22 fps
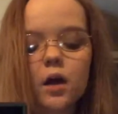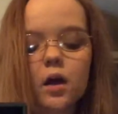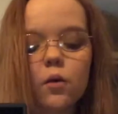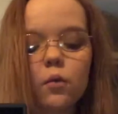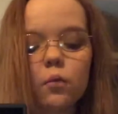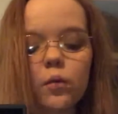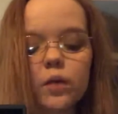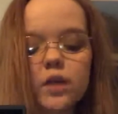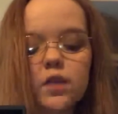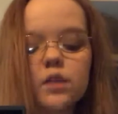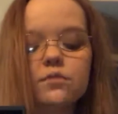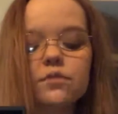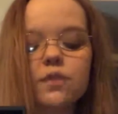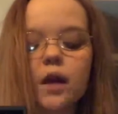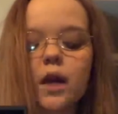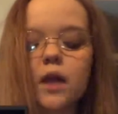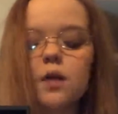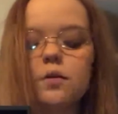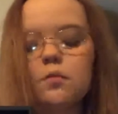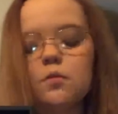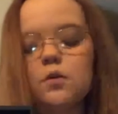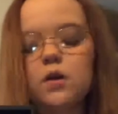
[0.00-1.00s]
"We
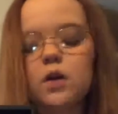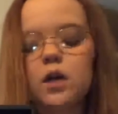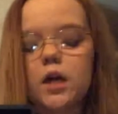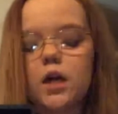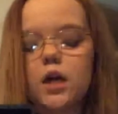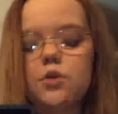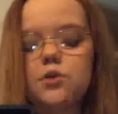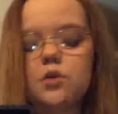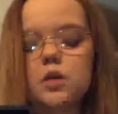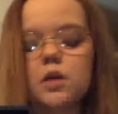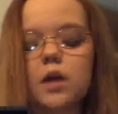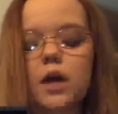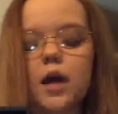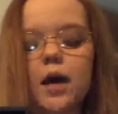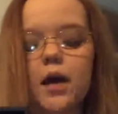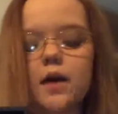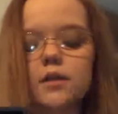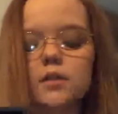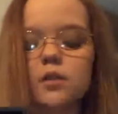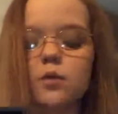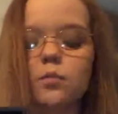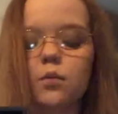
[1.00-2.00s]
define communication
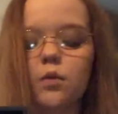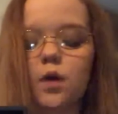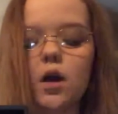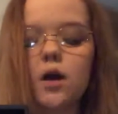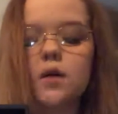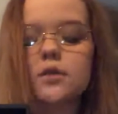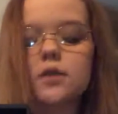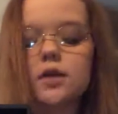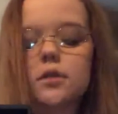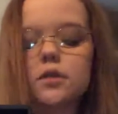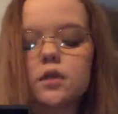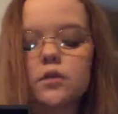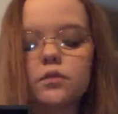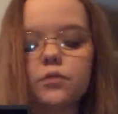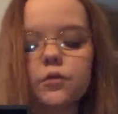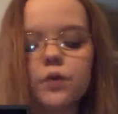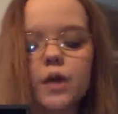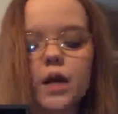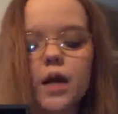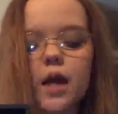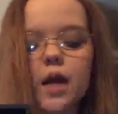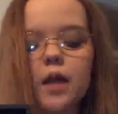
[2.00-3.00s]
as the process of
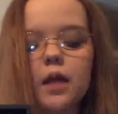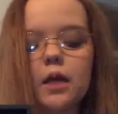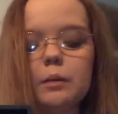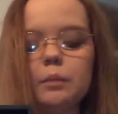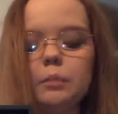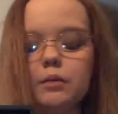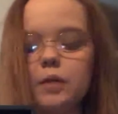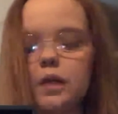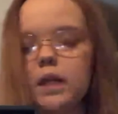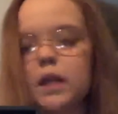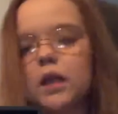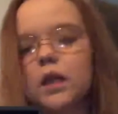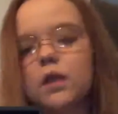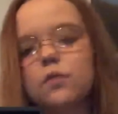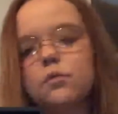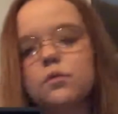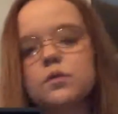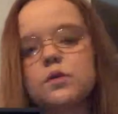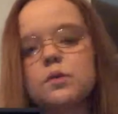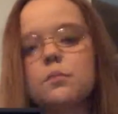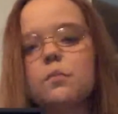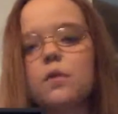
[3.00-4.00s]
creating meaning
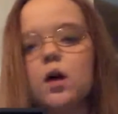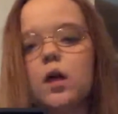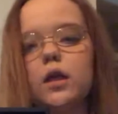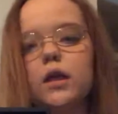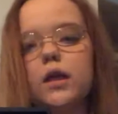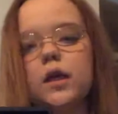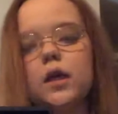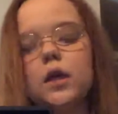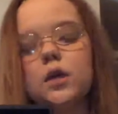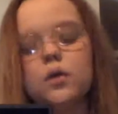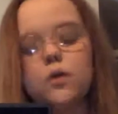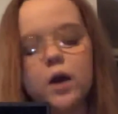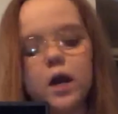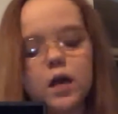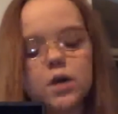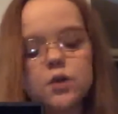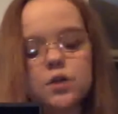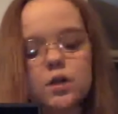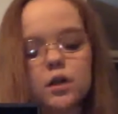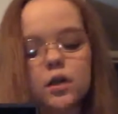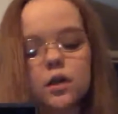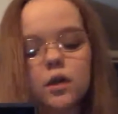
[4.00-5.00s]
through symbolic
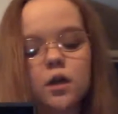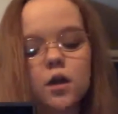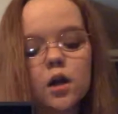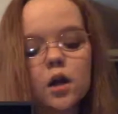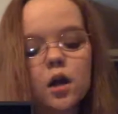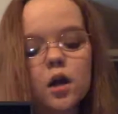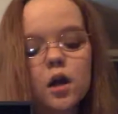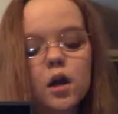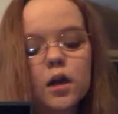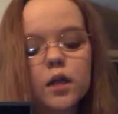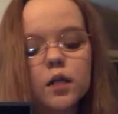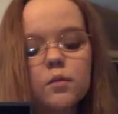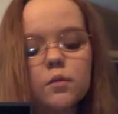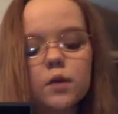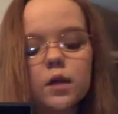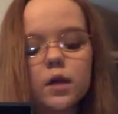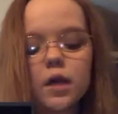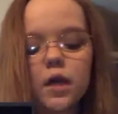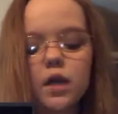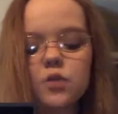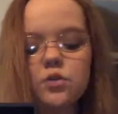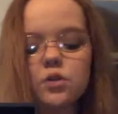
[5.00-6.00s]
interaction."
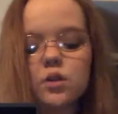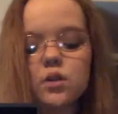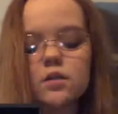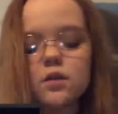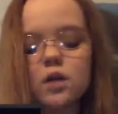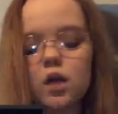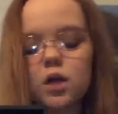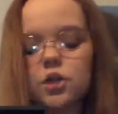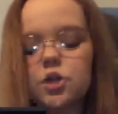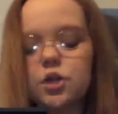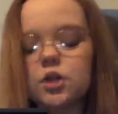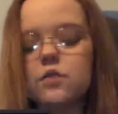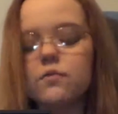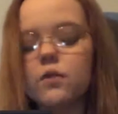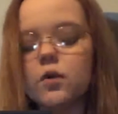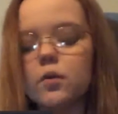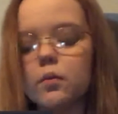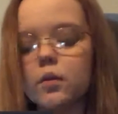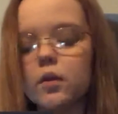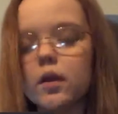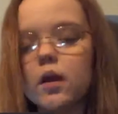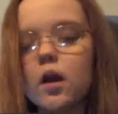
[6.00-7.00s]
Communication is not just
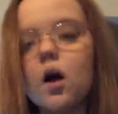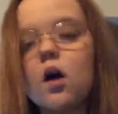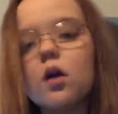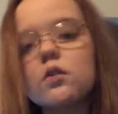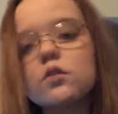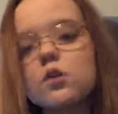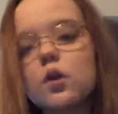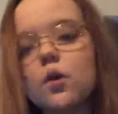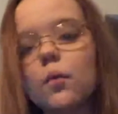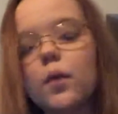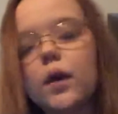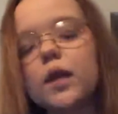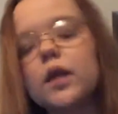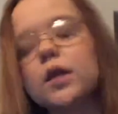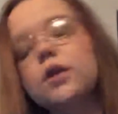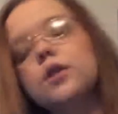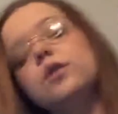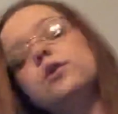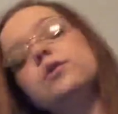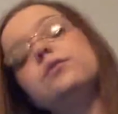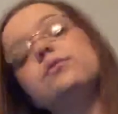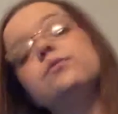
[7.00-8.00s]
verbal, it also
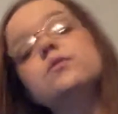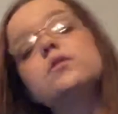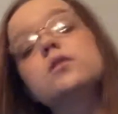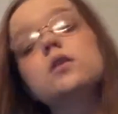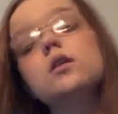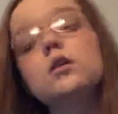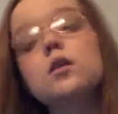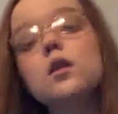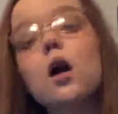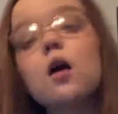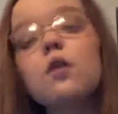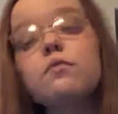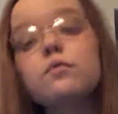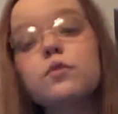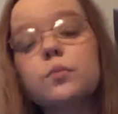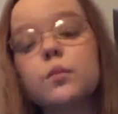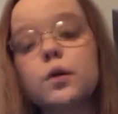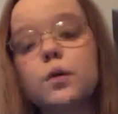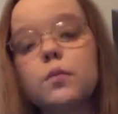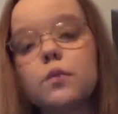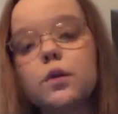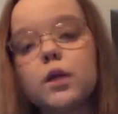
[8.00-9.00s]
includes
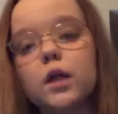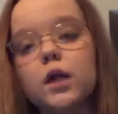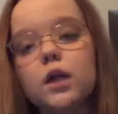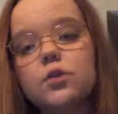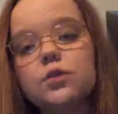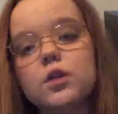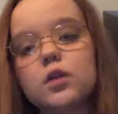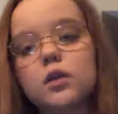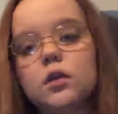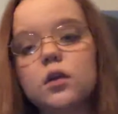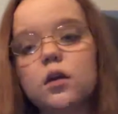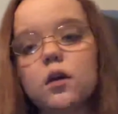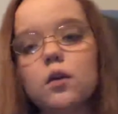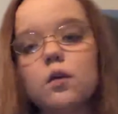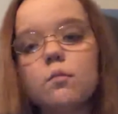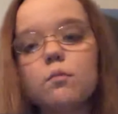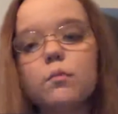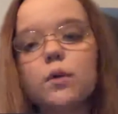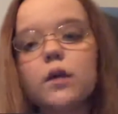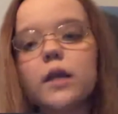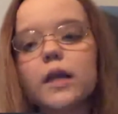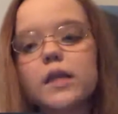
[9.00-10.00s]
nonverbal communication.
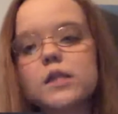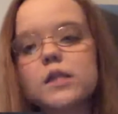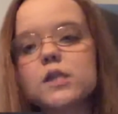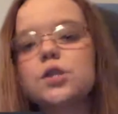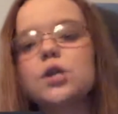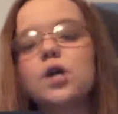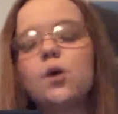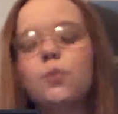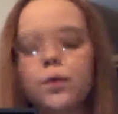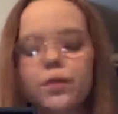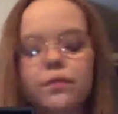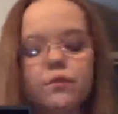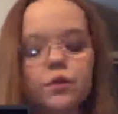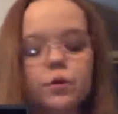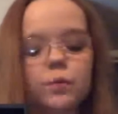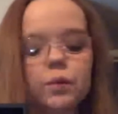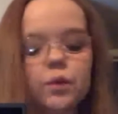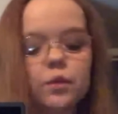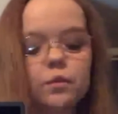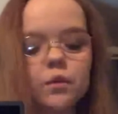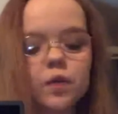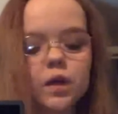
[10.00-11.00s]
But let's start with
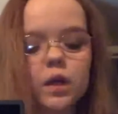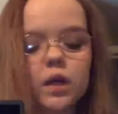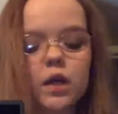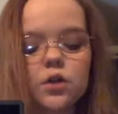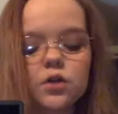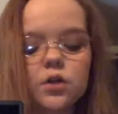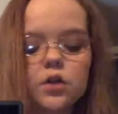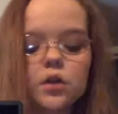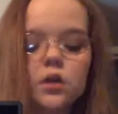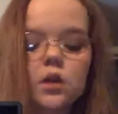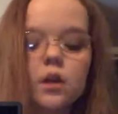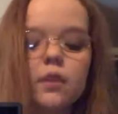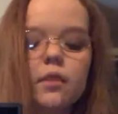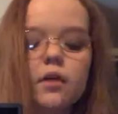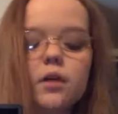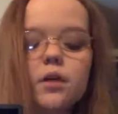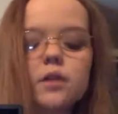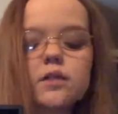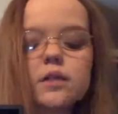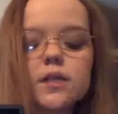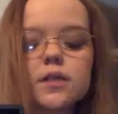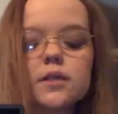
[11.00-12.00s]
verbal communication. There are
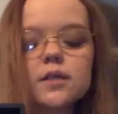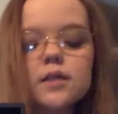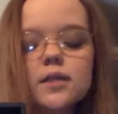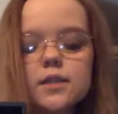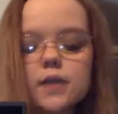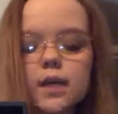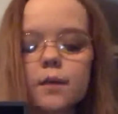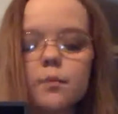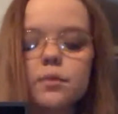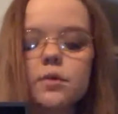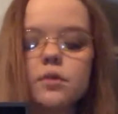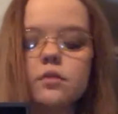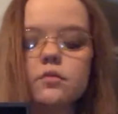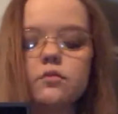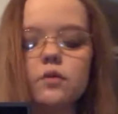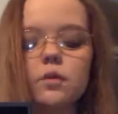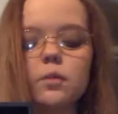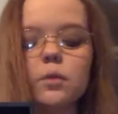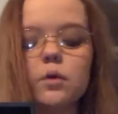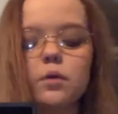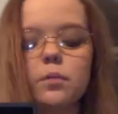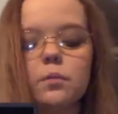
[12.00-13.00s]
6 examples of
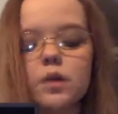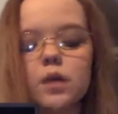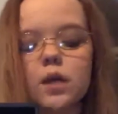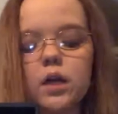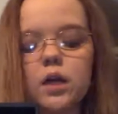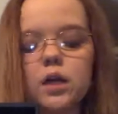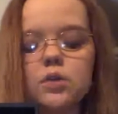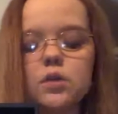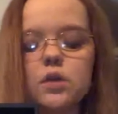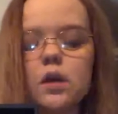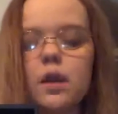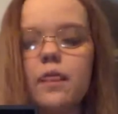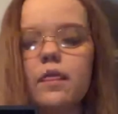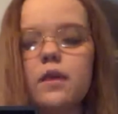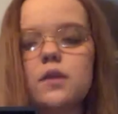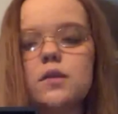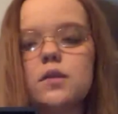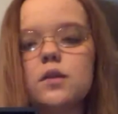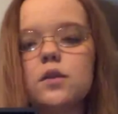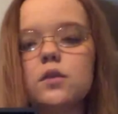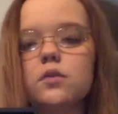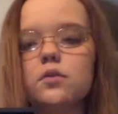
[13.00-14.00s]
verbal communication.
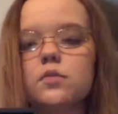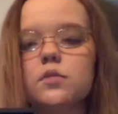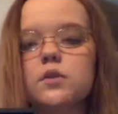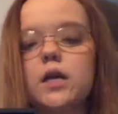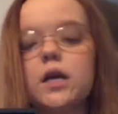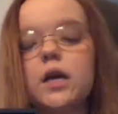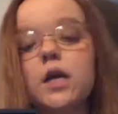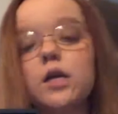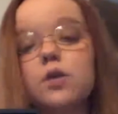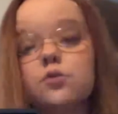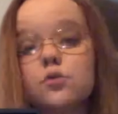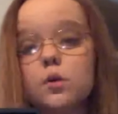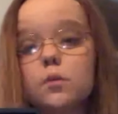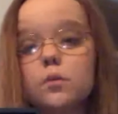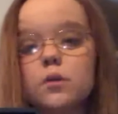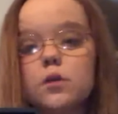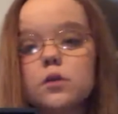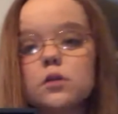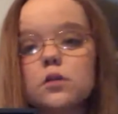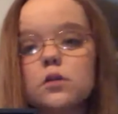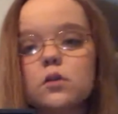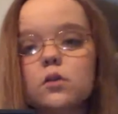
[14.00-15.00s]
This includes
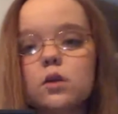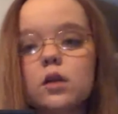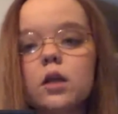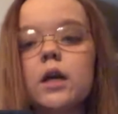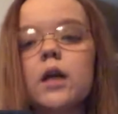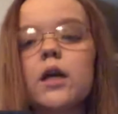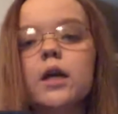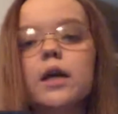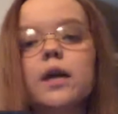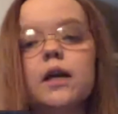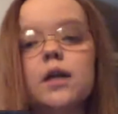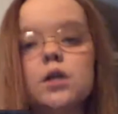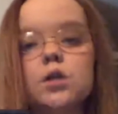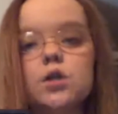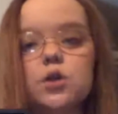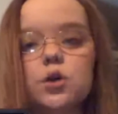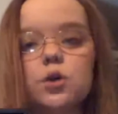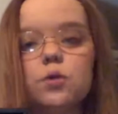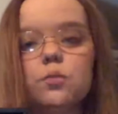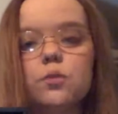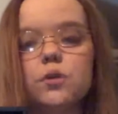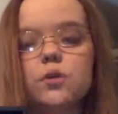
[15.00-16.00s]
intrapersonal,
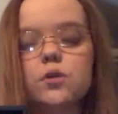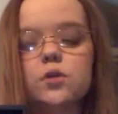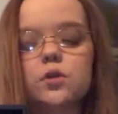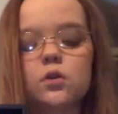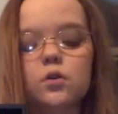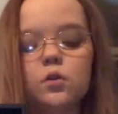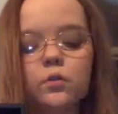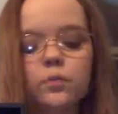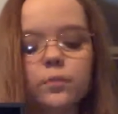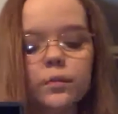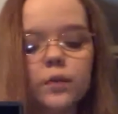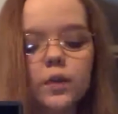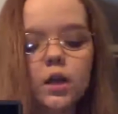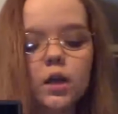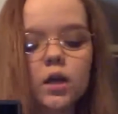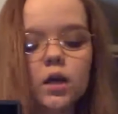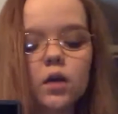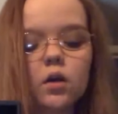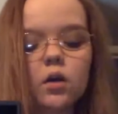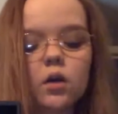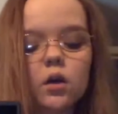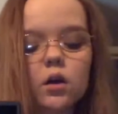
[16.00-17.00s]
interpersonal,
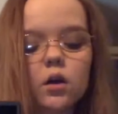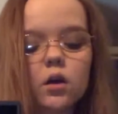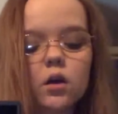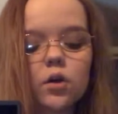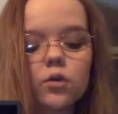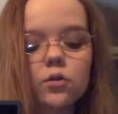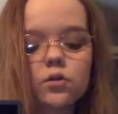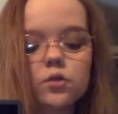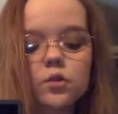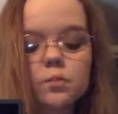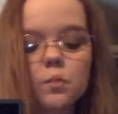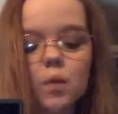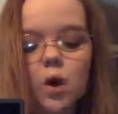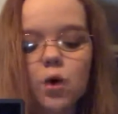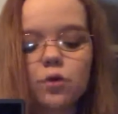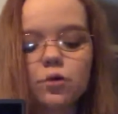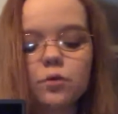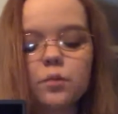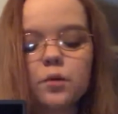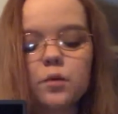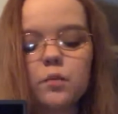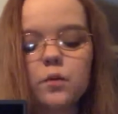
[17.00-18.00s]
small
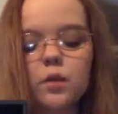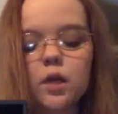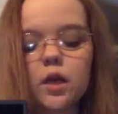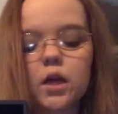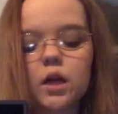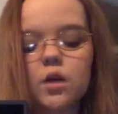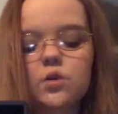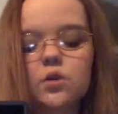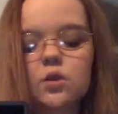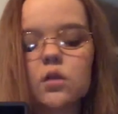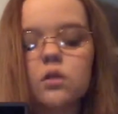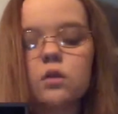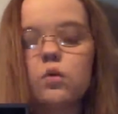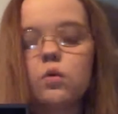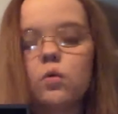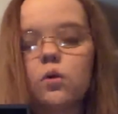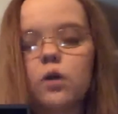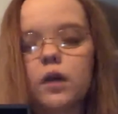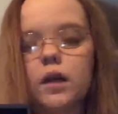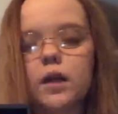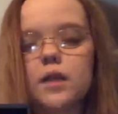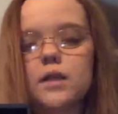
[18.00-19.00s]
group communication,
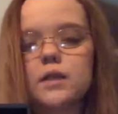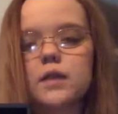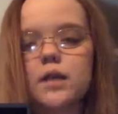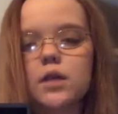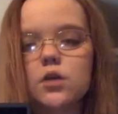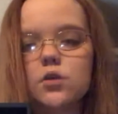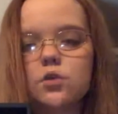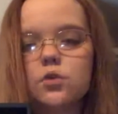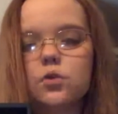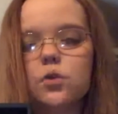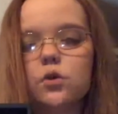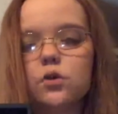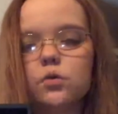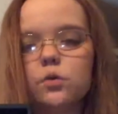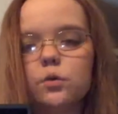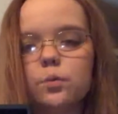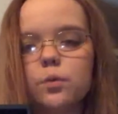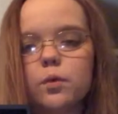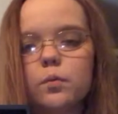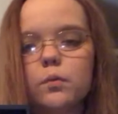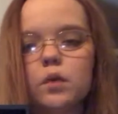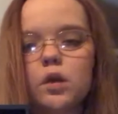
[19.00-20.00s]
organizational
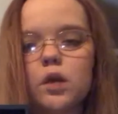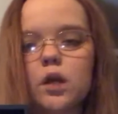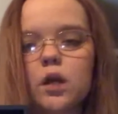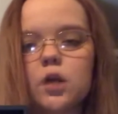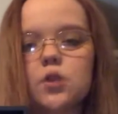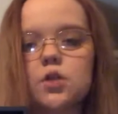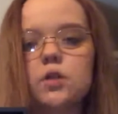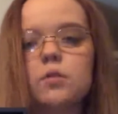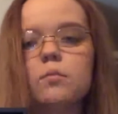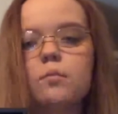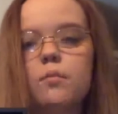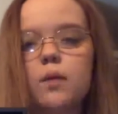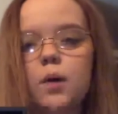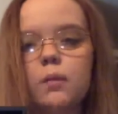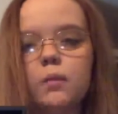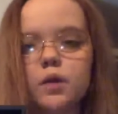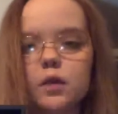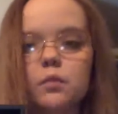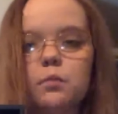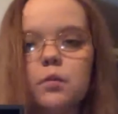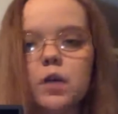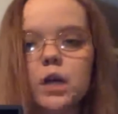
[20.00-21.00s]
group communication,
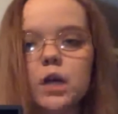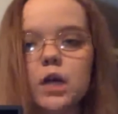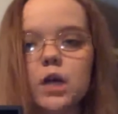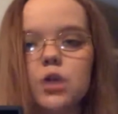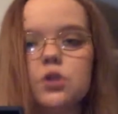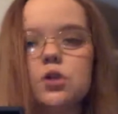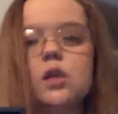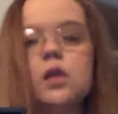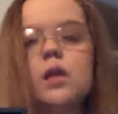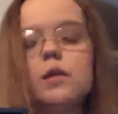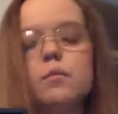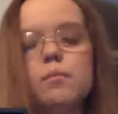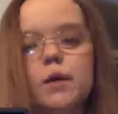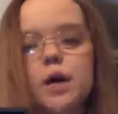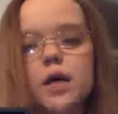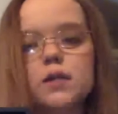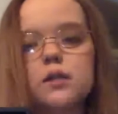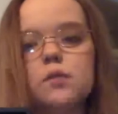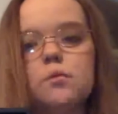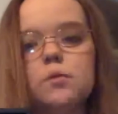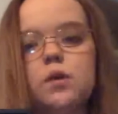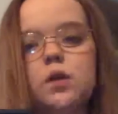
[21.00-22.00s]
public communication, and
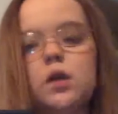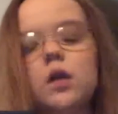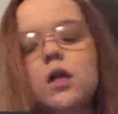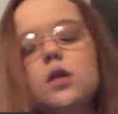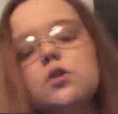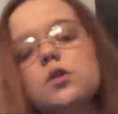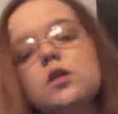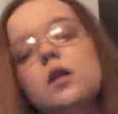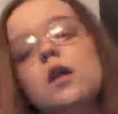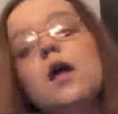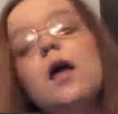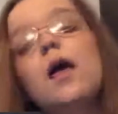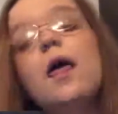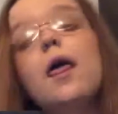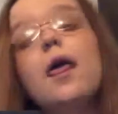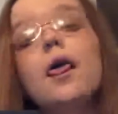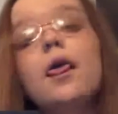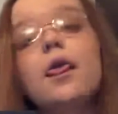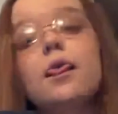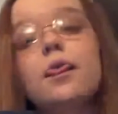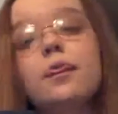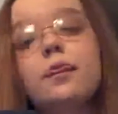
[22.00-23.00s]
mass communication.
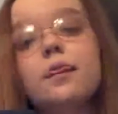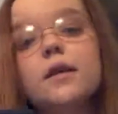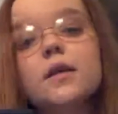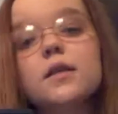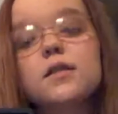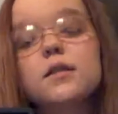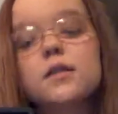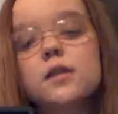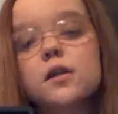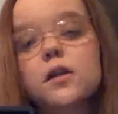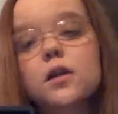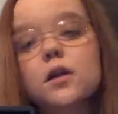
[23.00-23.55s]
This